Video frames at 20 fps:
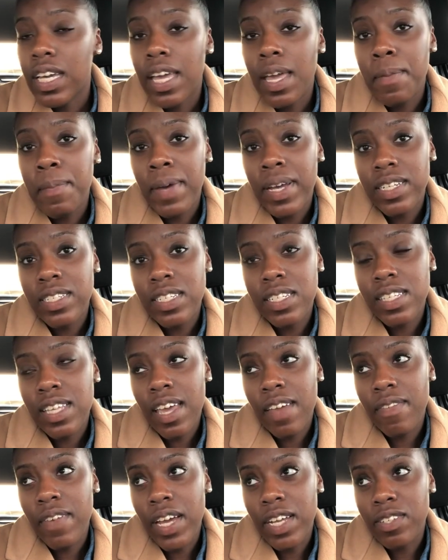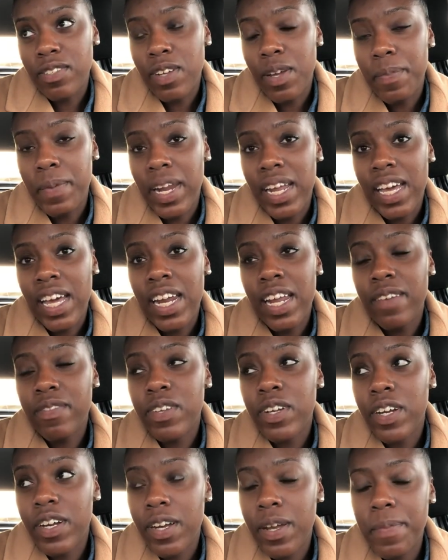get my Cheesecake Factory, but I kind of have
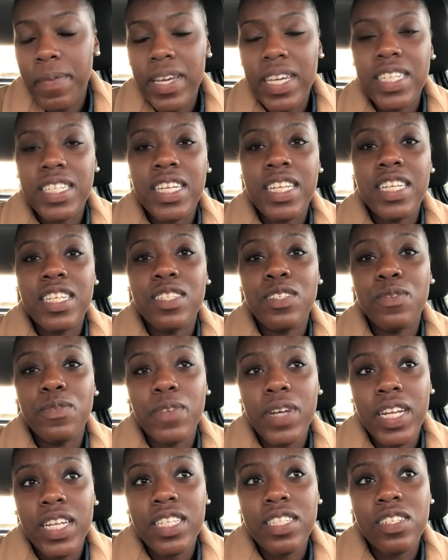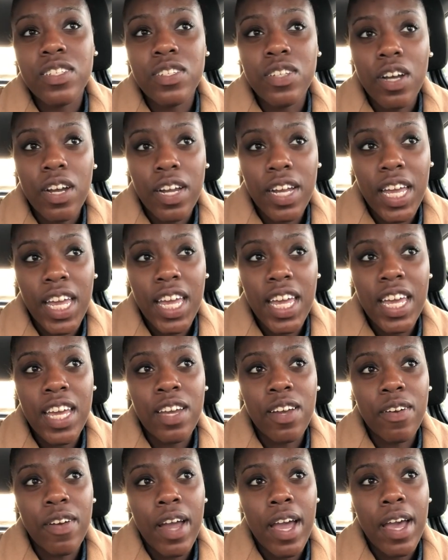to hurry because I need to run into Target
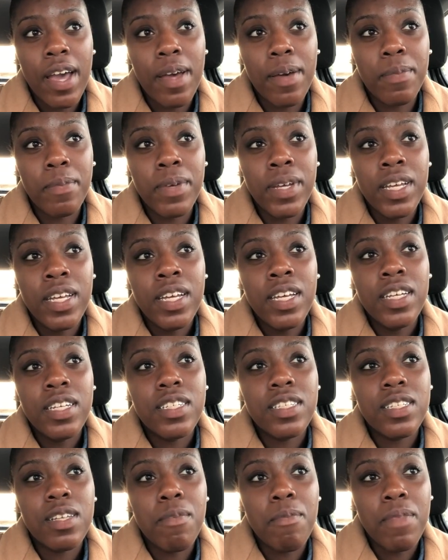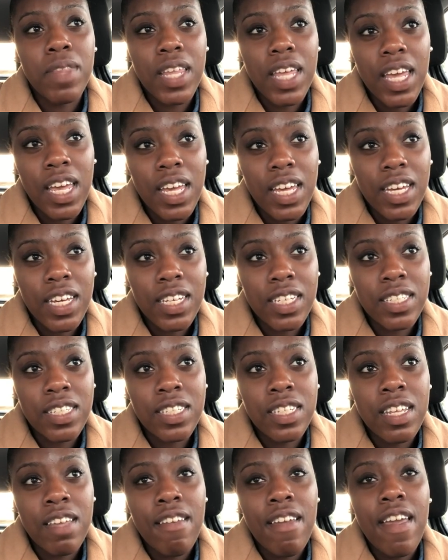and grab some
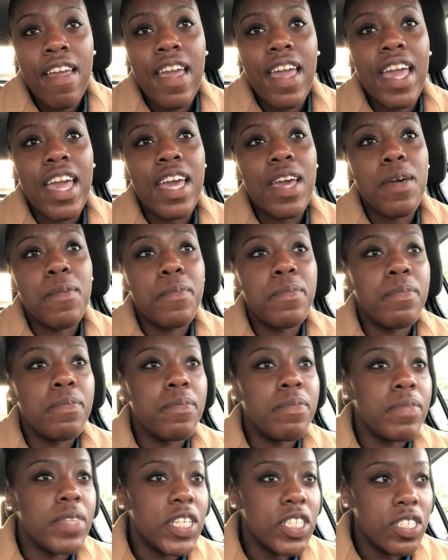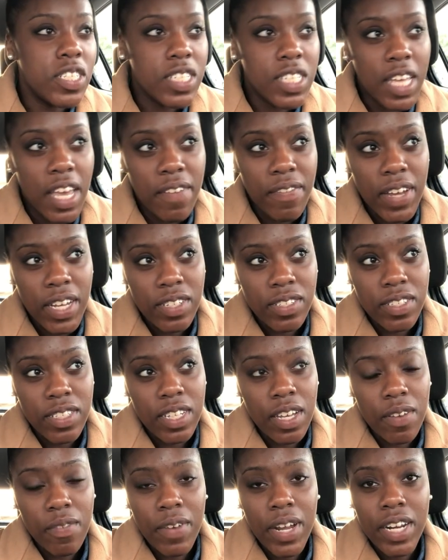things. And the Cheesecake Factory
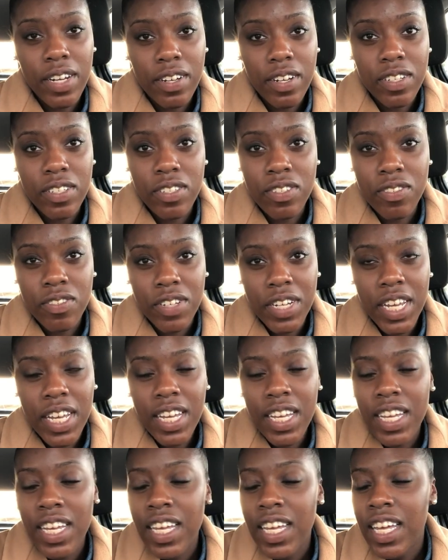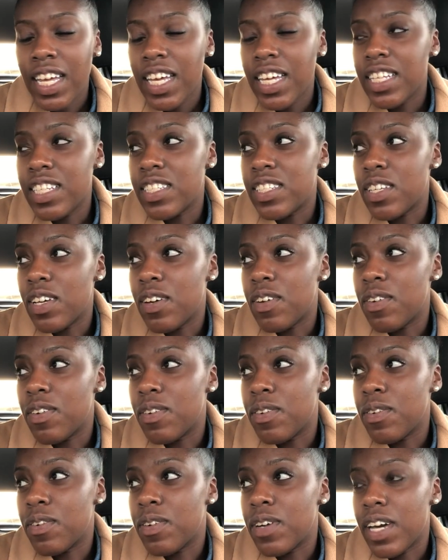is like right across the street. And
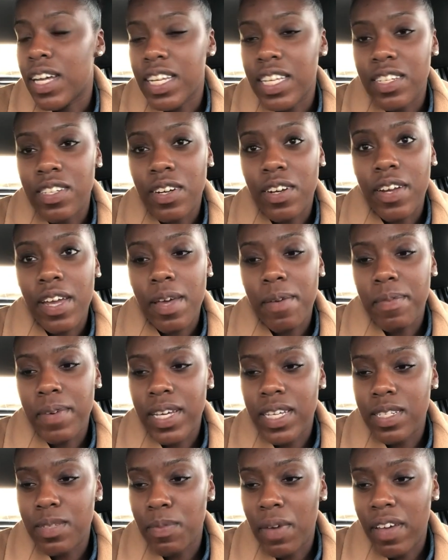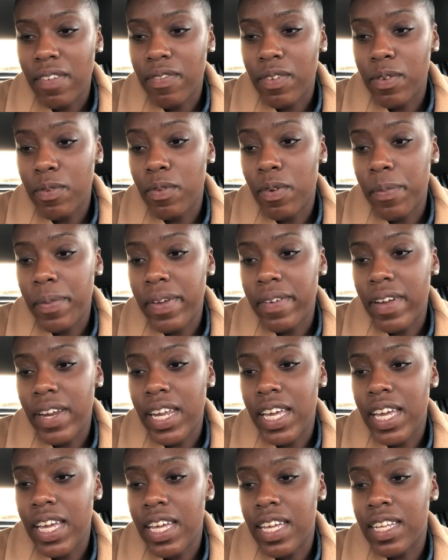so I need to hurry up because my food will be
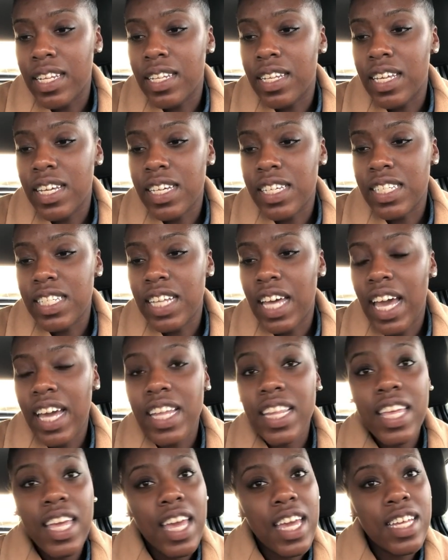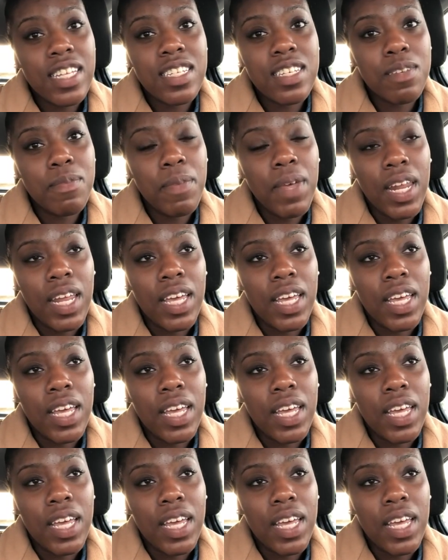ready in exactly 18